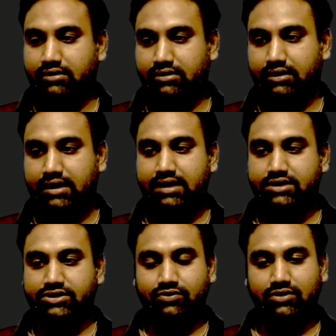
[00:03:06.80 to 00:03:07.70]

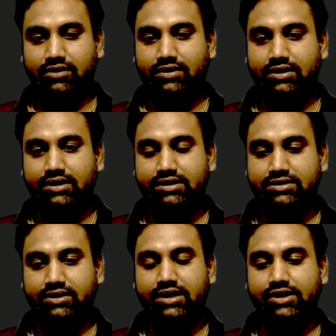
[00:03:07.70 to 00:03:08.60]
kg, whatever it is,
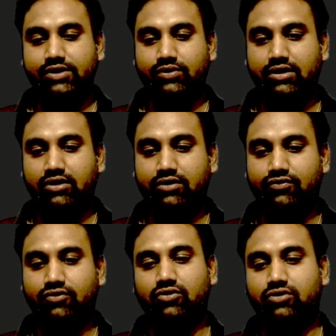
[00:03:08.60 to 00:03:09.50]
okay, Newton of
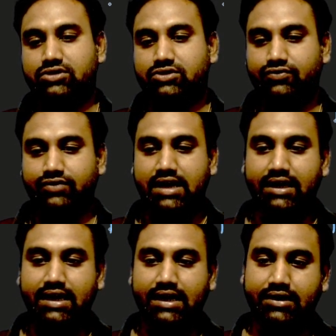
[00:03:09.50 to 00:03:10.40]
force we are
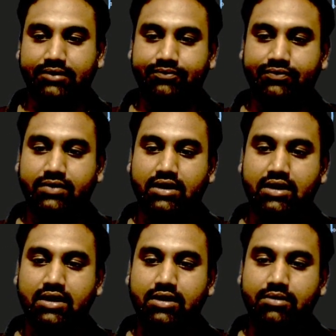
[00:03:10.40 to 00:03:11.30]
getting.
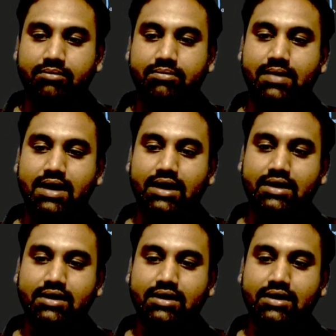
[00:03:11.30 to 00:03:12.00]
But